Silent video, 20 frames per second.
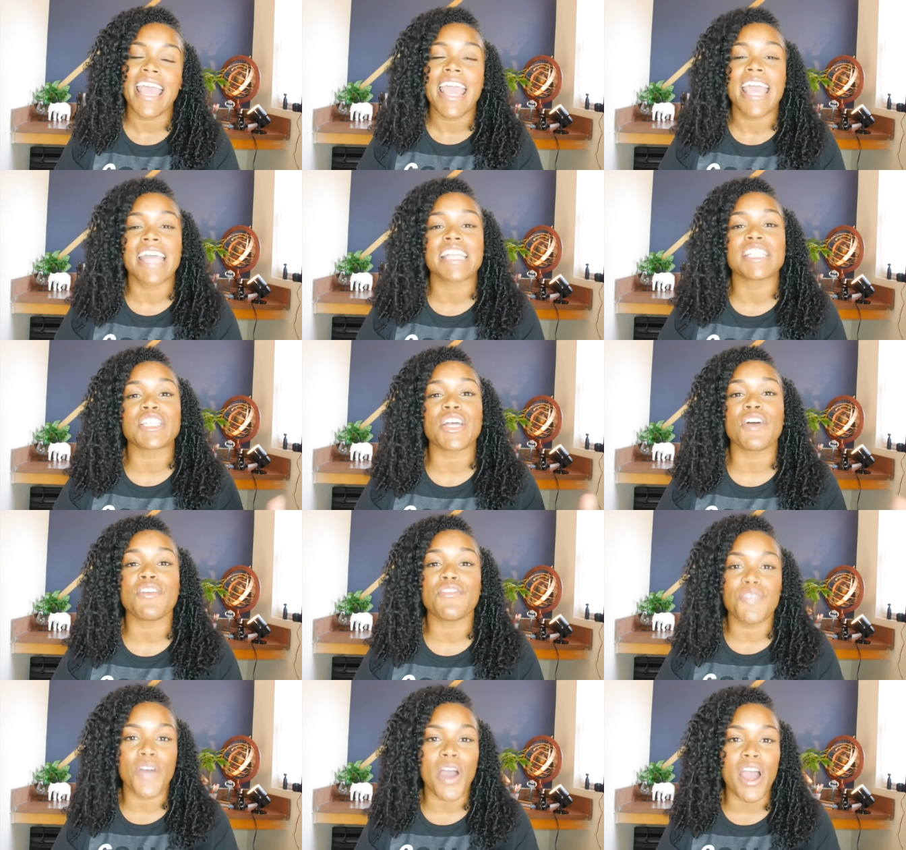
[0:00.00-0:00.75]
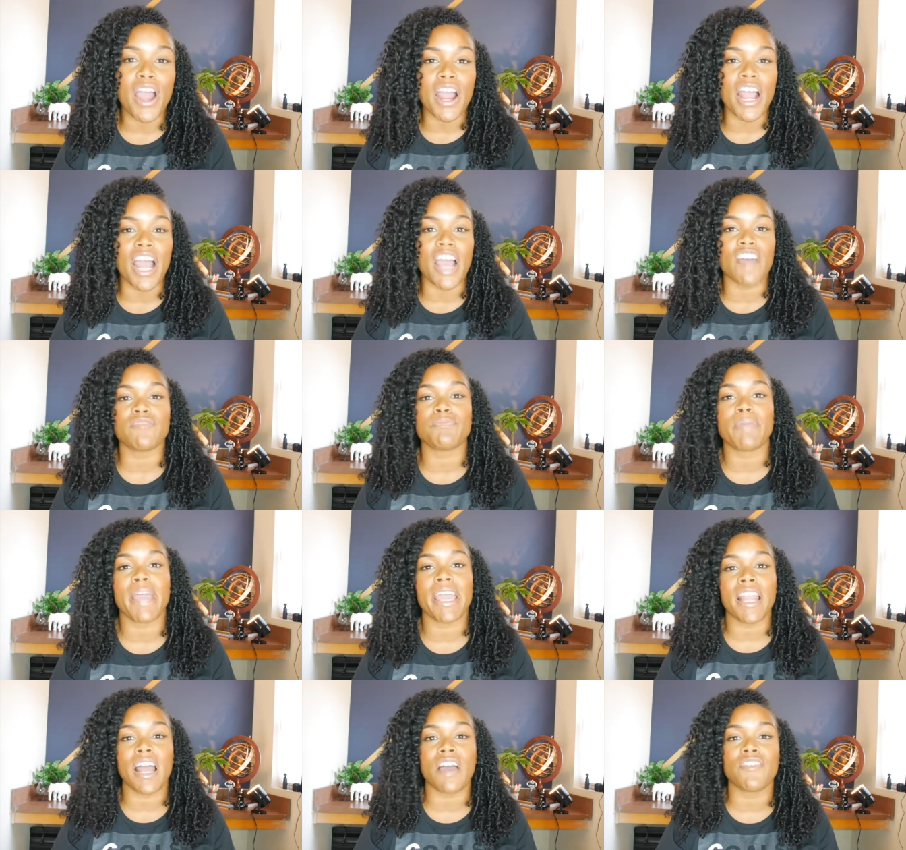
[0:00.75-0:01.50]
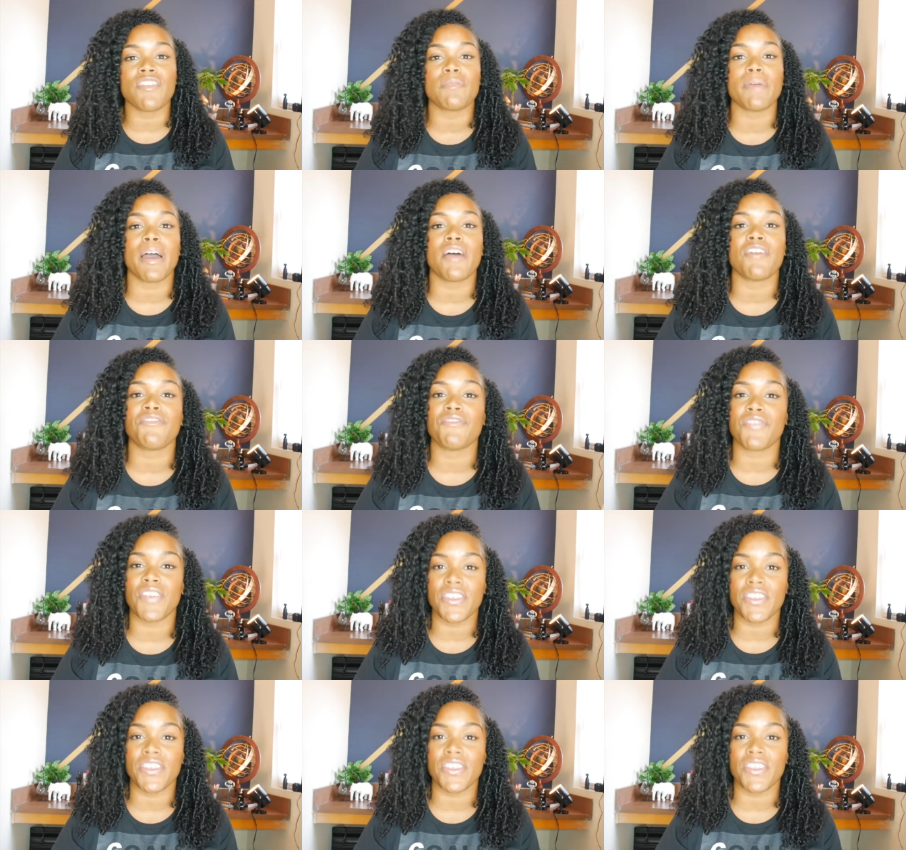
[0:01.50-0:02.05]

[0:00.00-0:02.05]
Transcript: and so far I've paid off about